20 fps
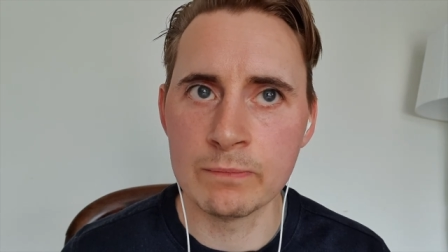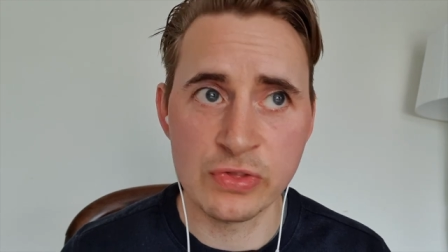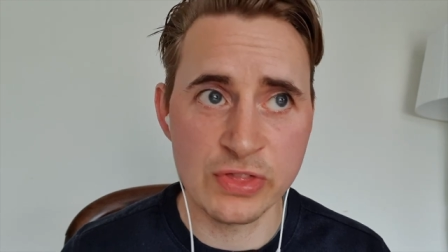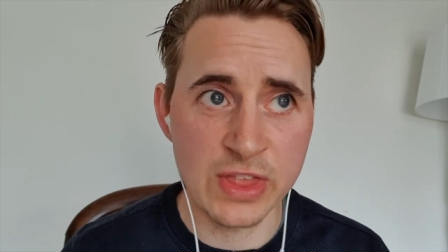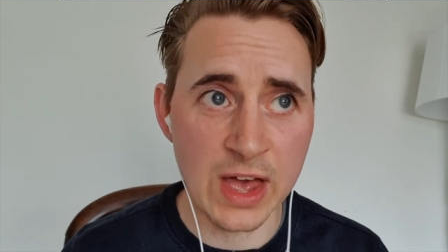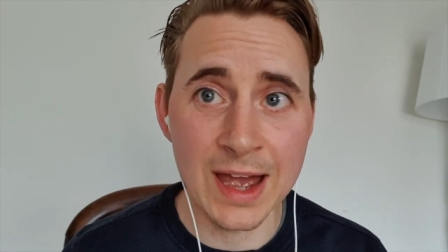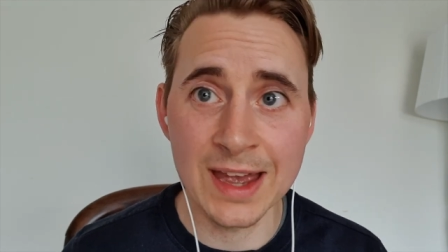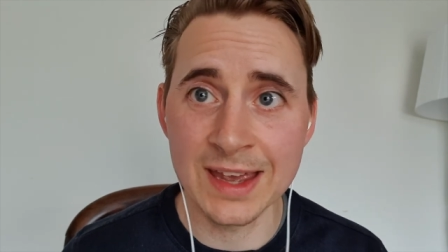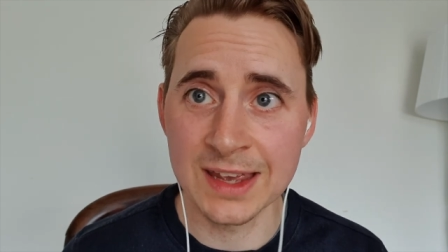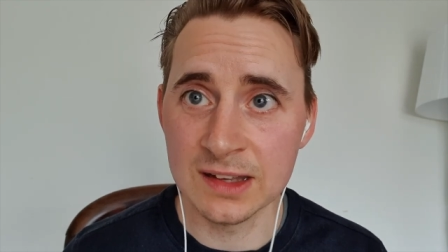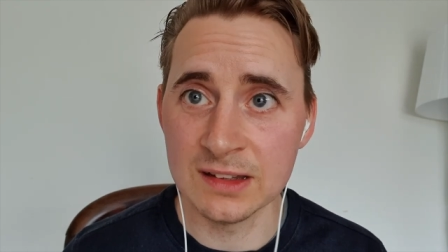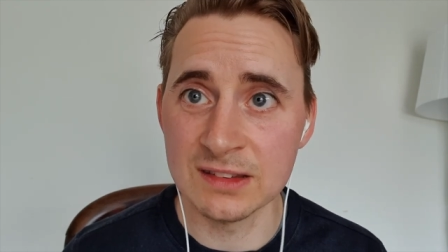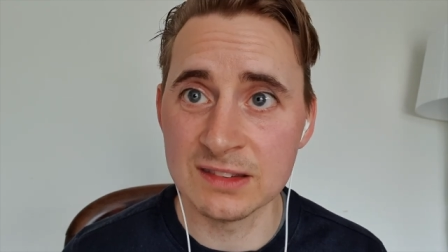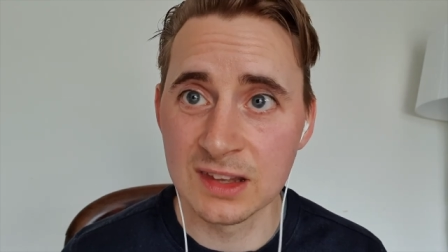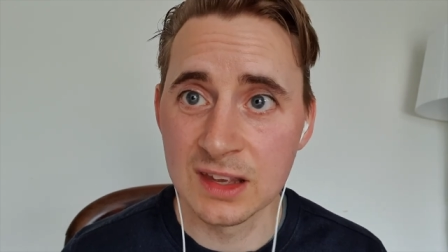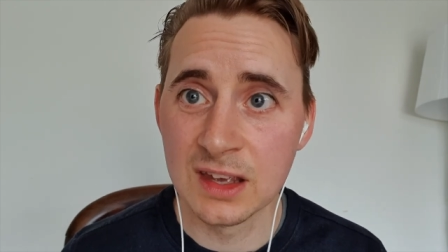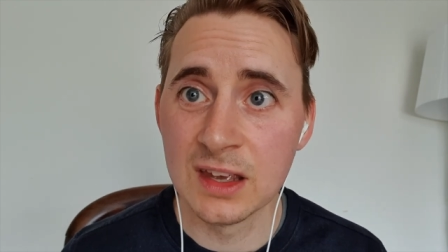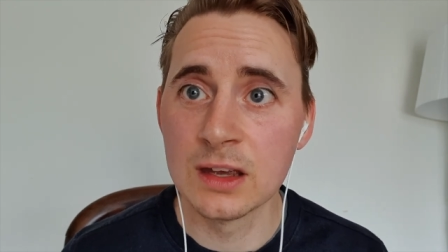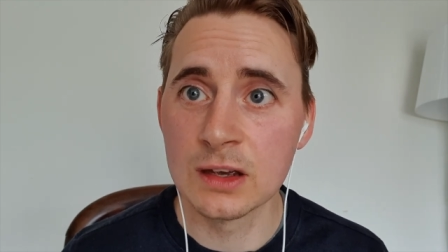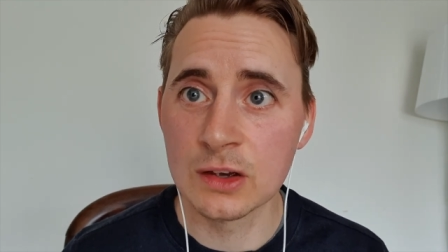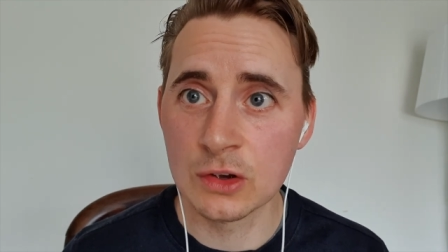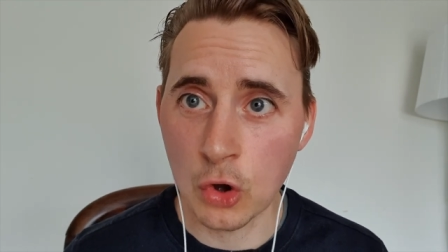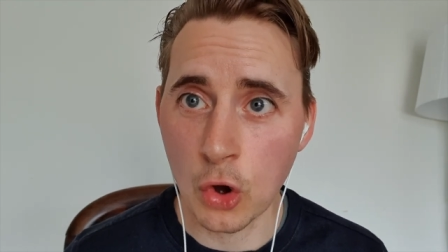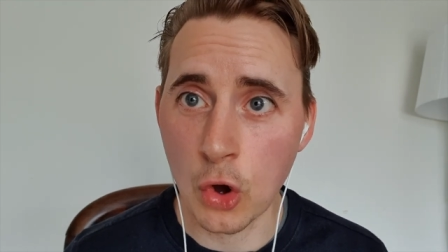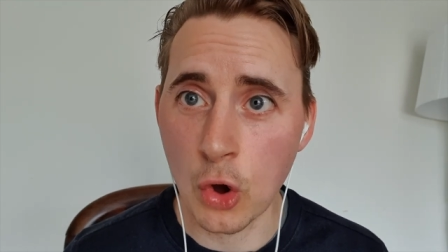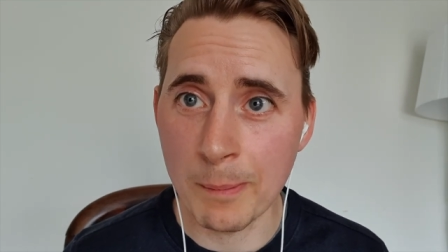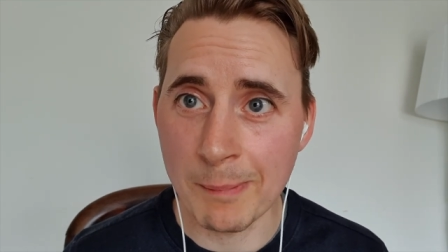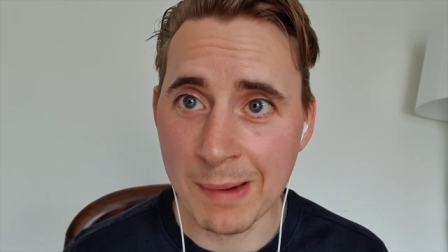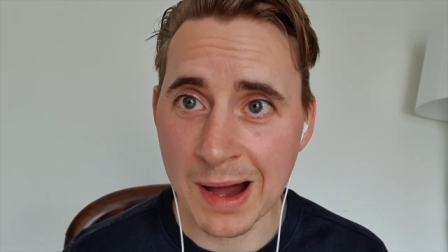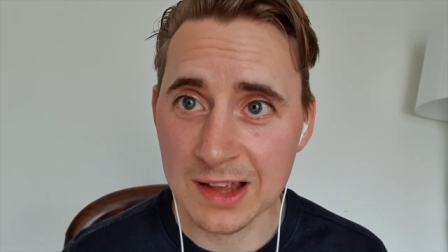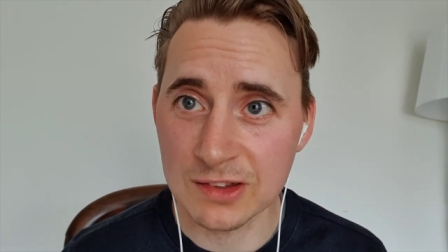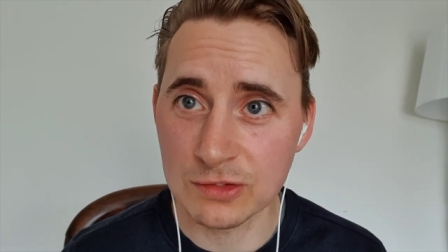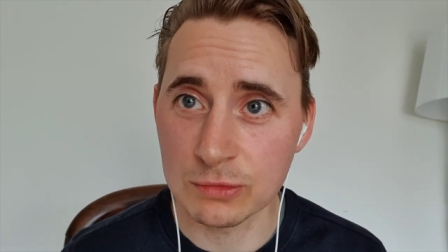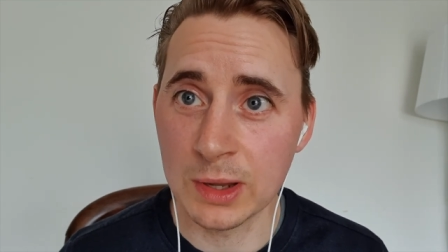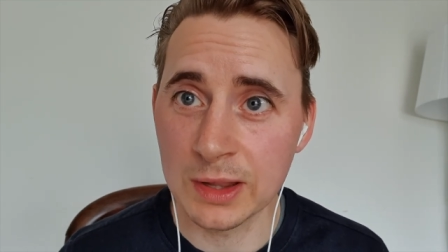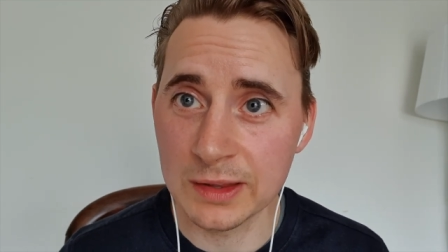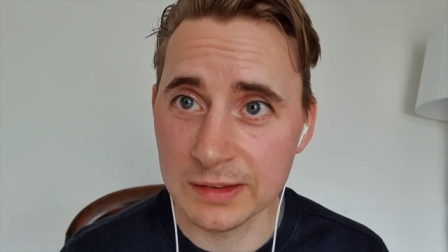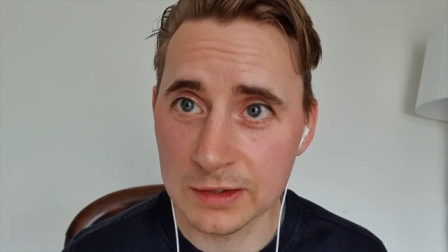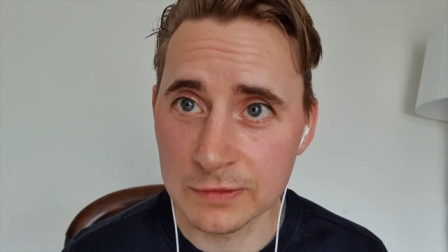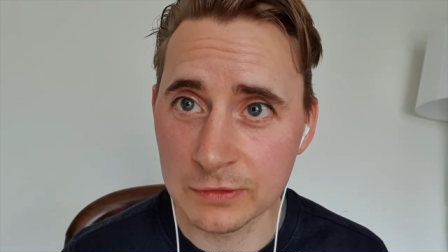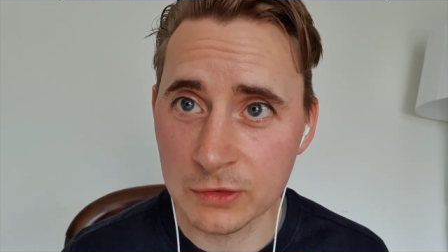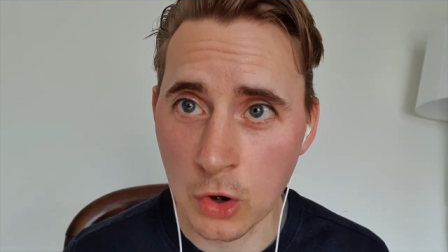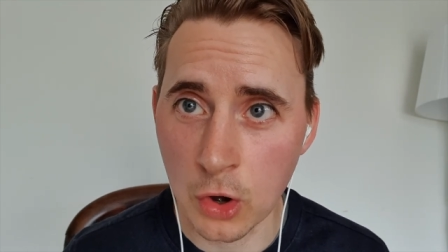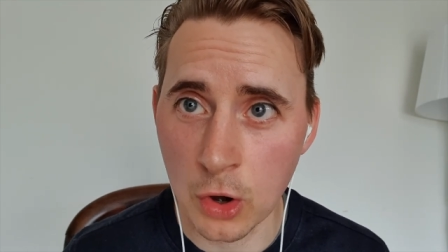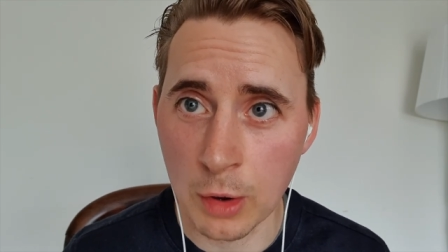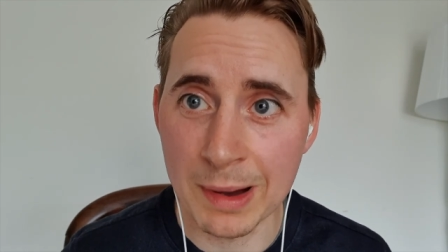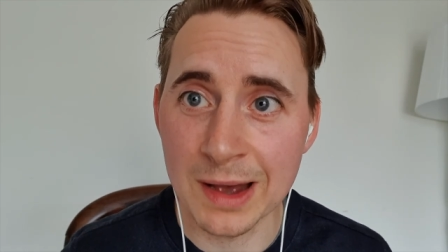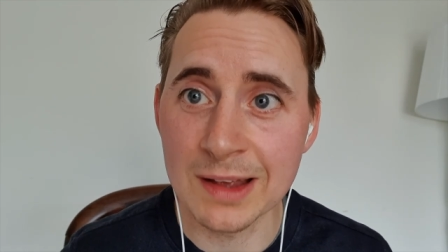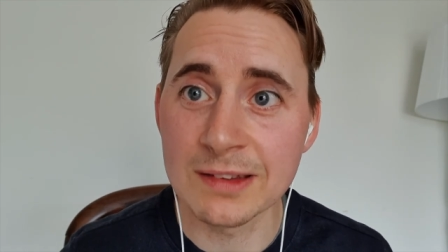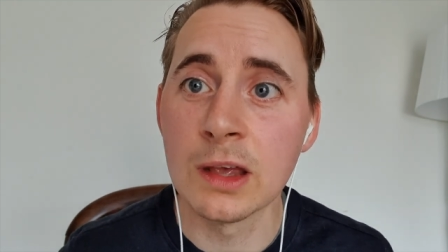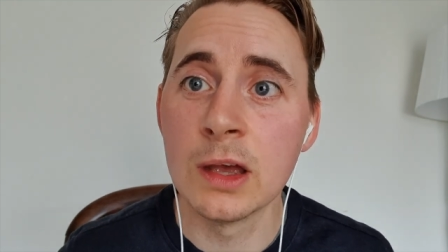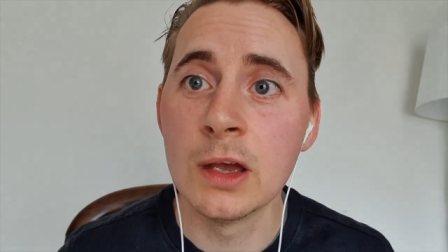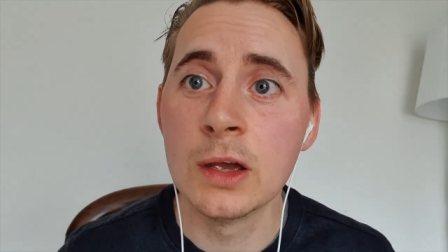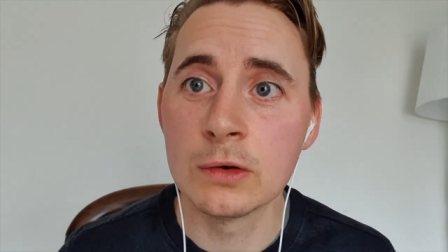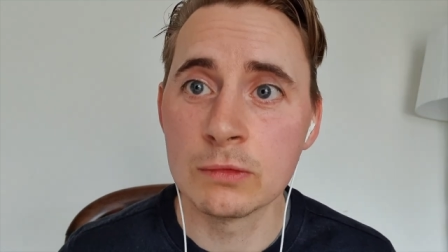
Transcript: that is core mass relative core mass